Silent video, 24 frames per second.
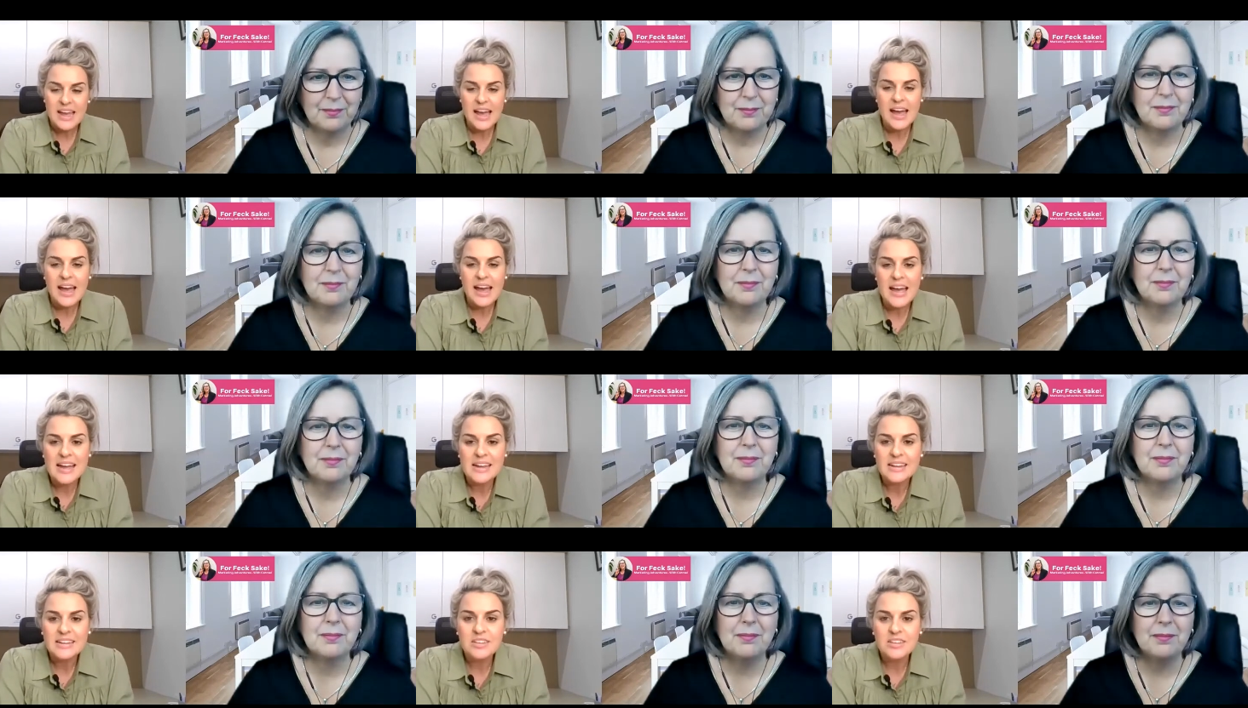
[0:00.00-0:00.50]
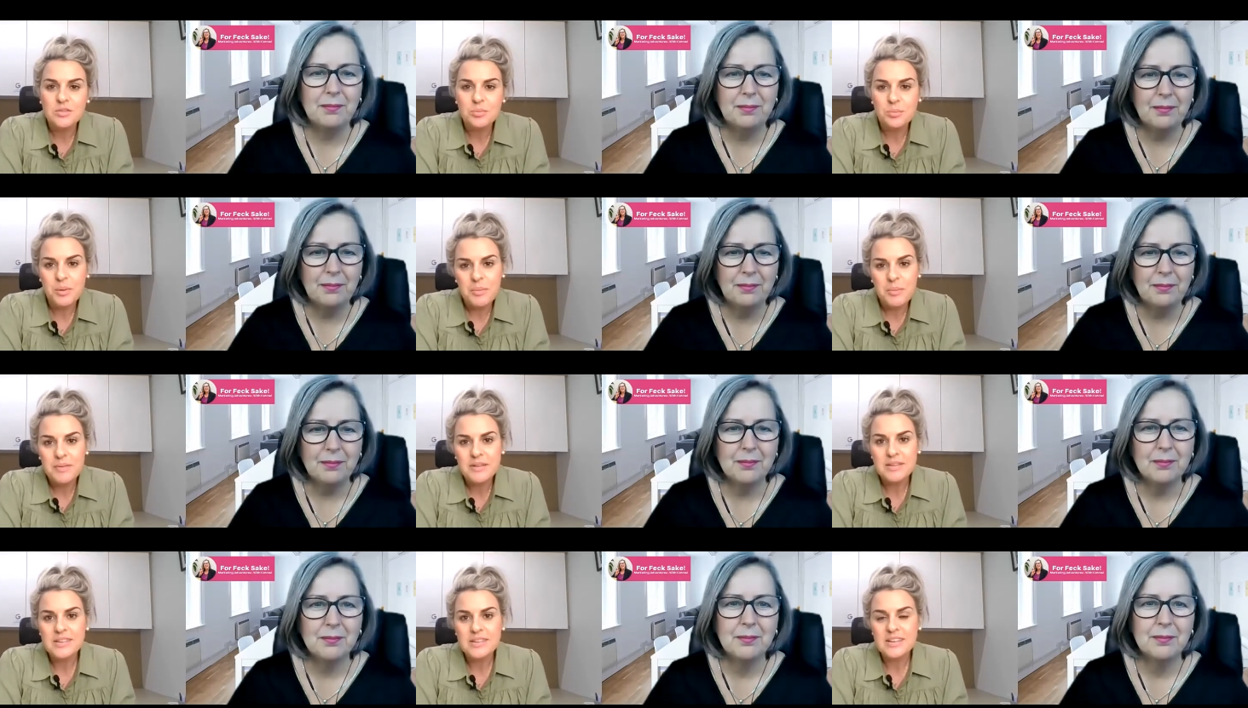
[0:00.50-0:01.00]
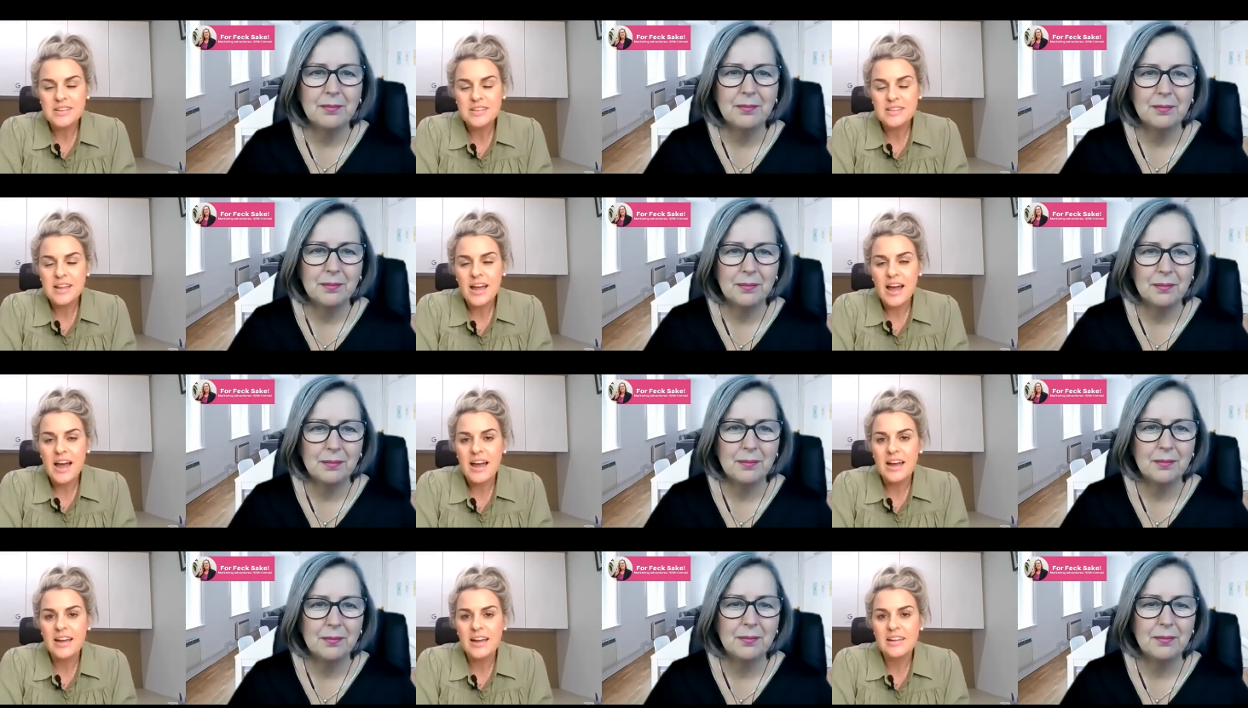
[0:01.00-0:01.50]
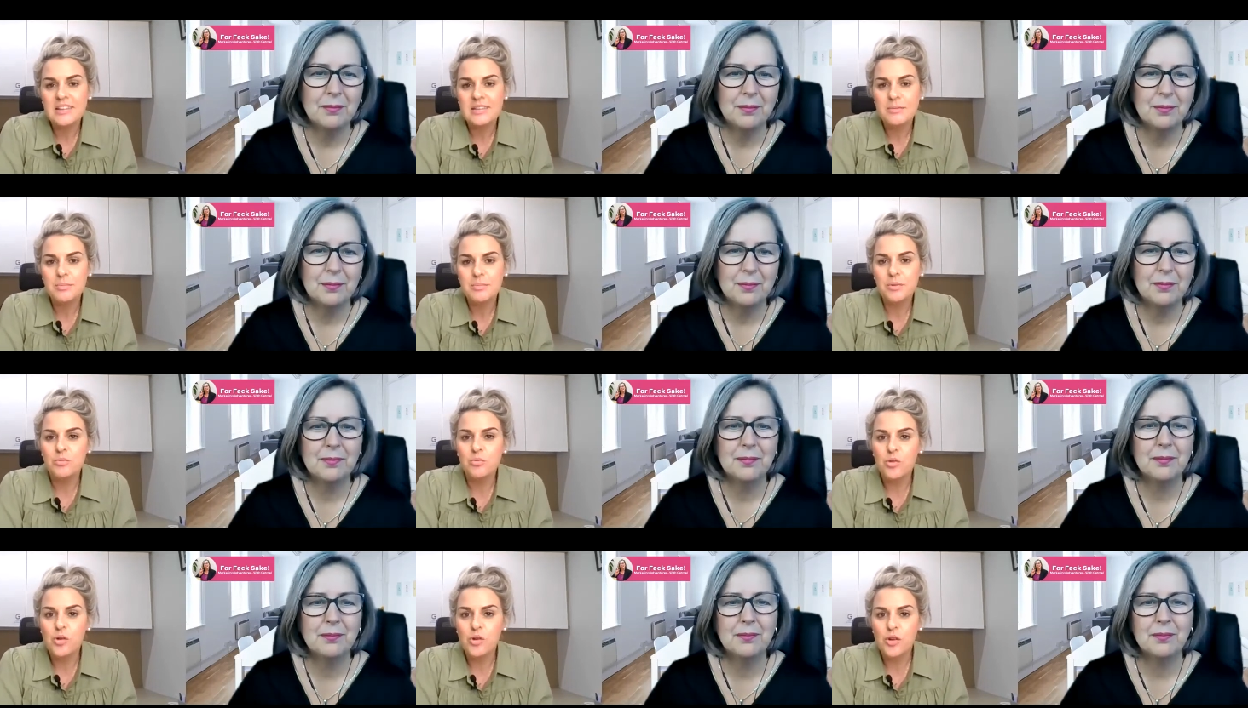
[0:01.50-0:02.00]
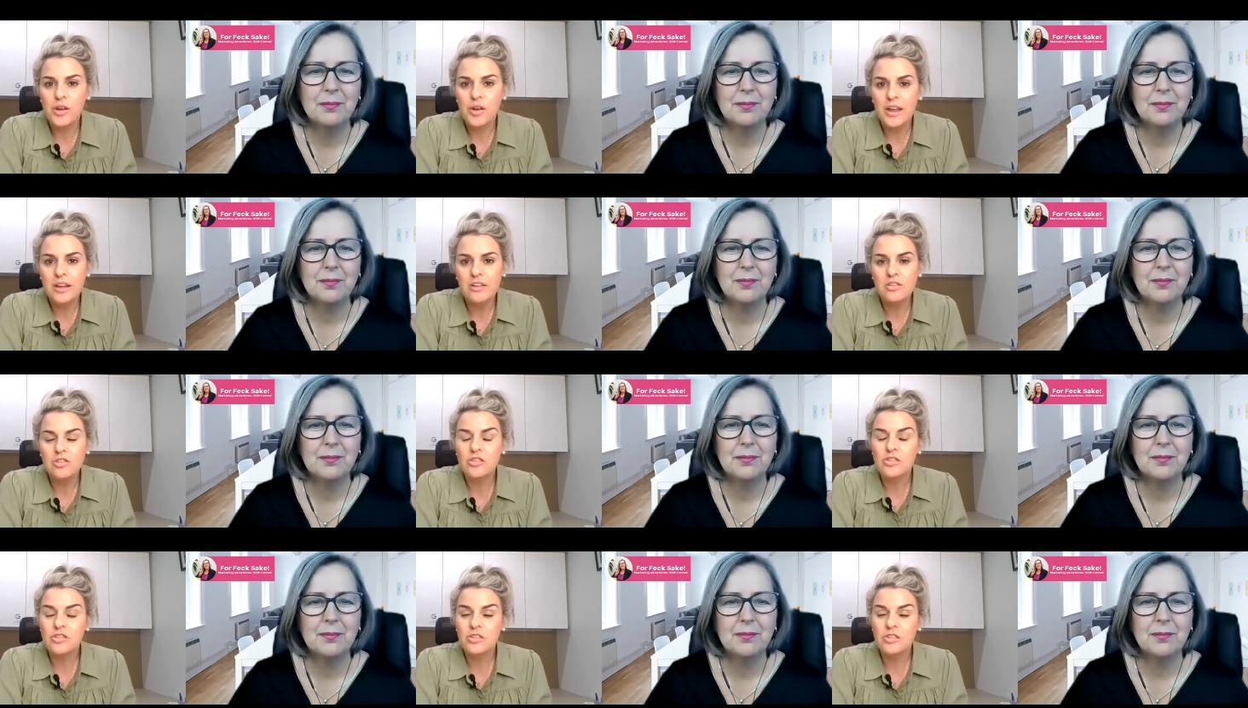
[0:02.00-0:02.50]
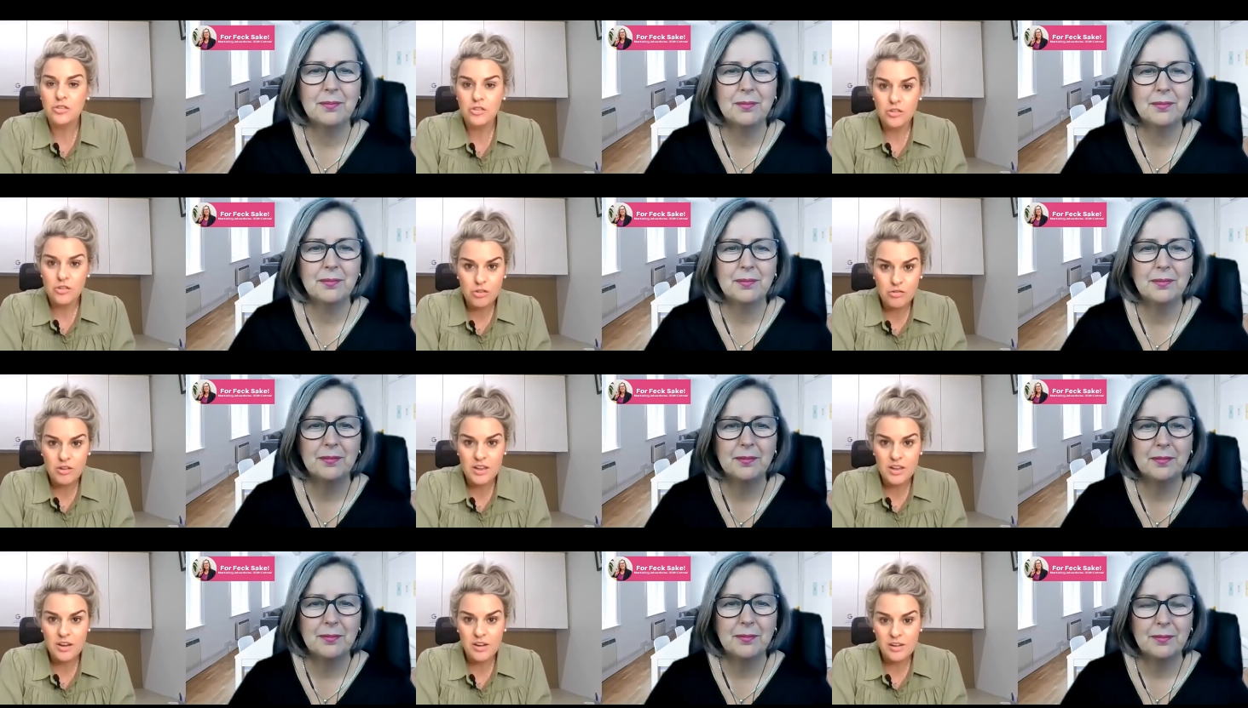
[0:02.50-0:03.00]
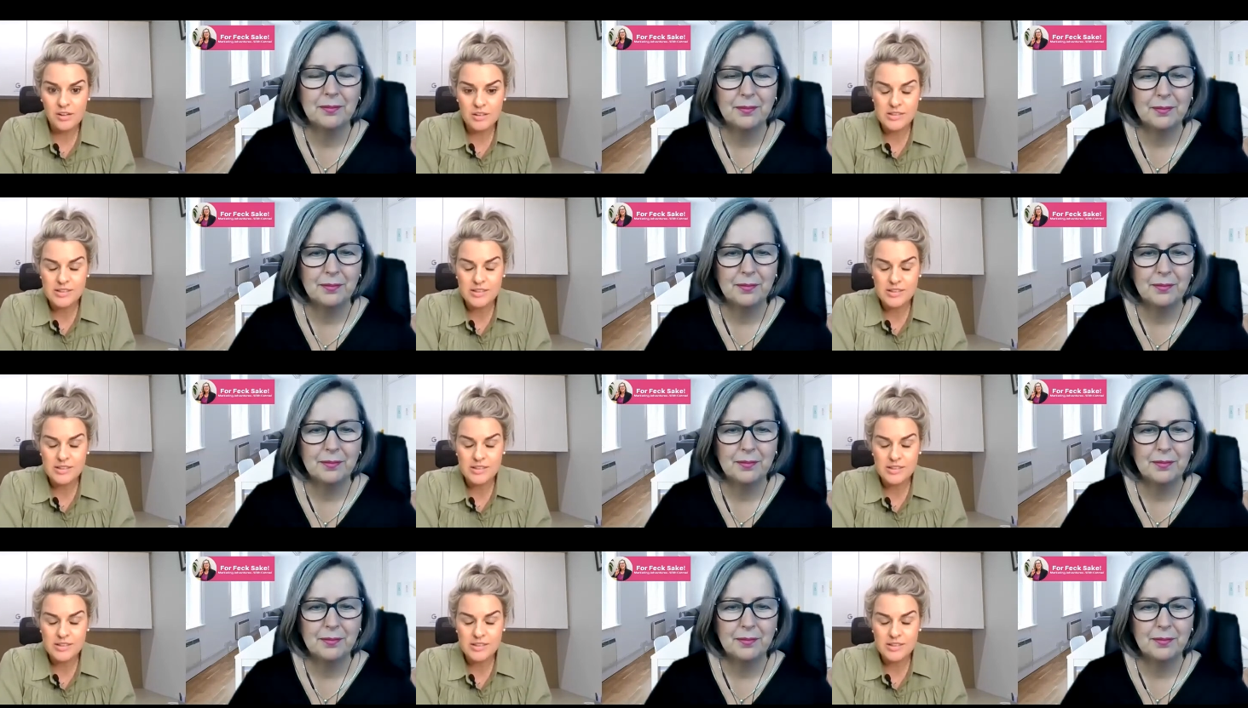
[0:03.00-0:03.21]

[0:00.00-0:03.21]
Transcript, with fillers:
Speaker 1: And my business has been running just under three years